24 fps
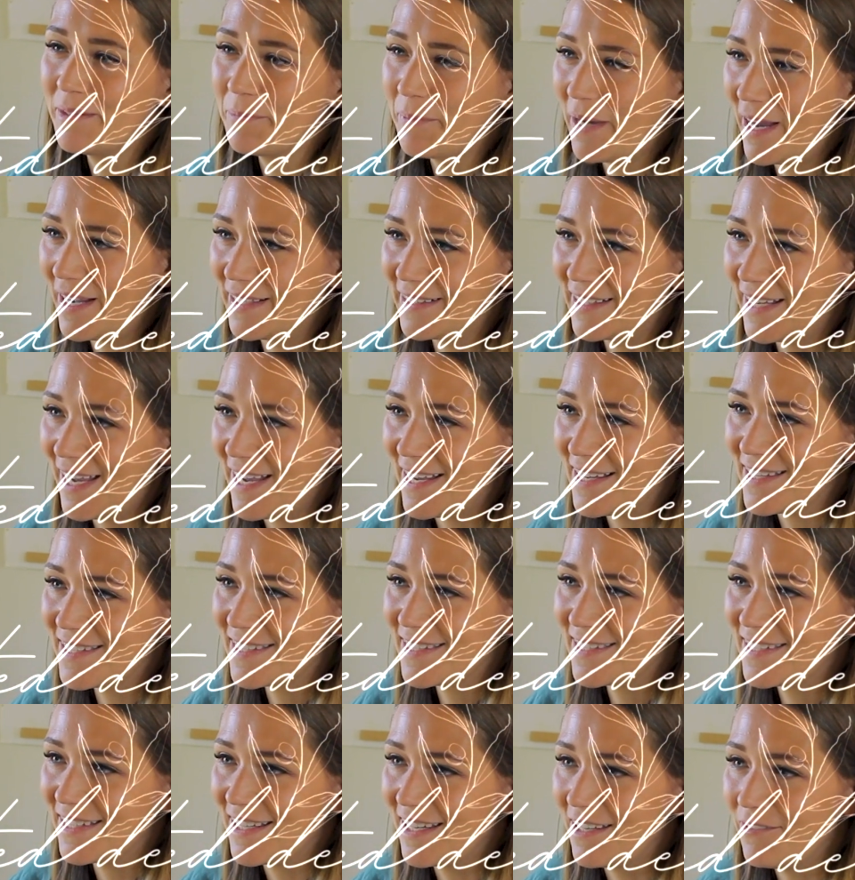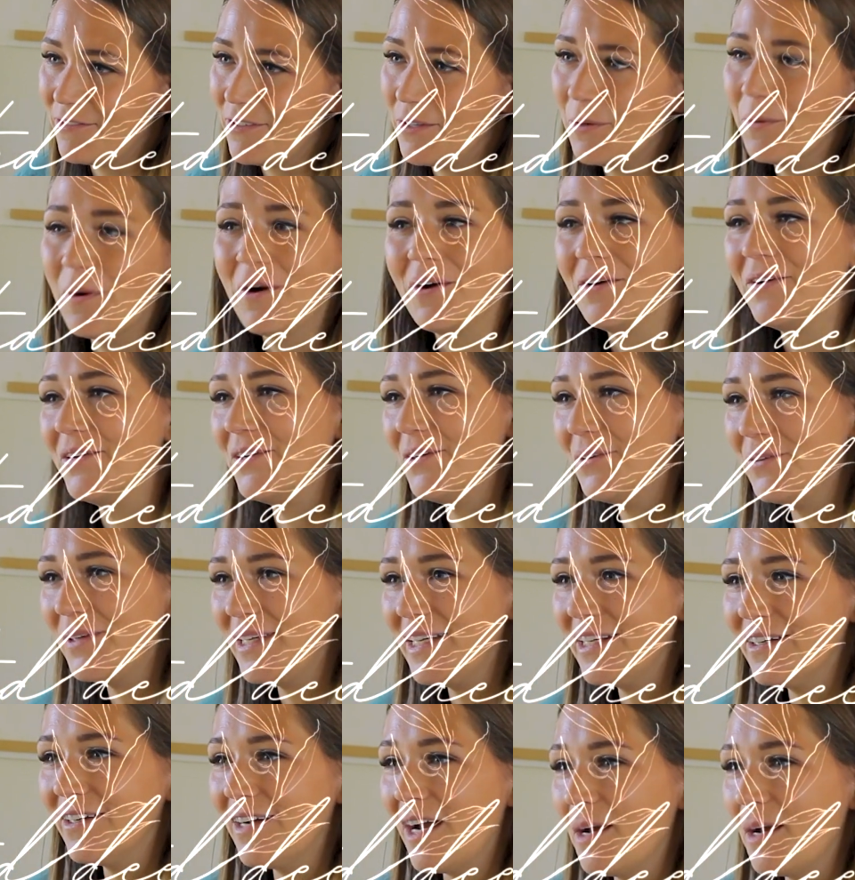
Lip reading: the podcast. If you are new here,